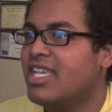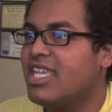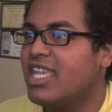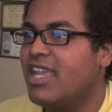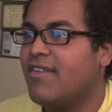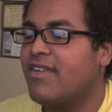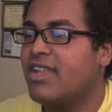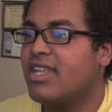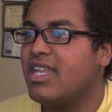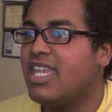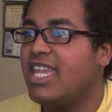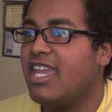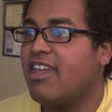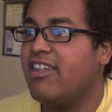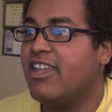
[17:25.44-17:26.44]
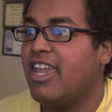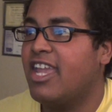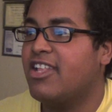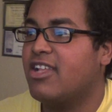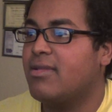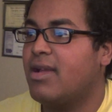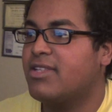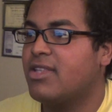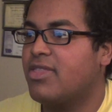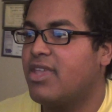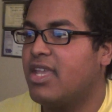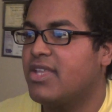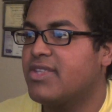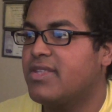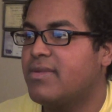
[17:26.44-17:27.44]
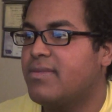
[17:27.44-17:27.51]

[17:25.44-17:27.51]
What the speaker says: He ate a lot of things.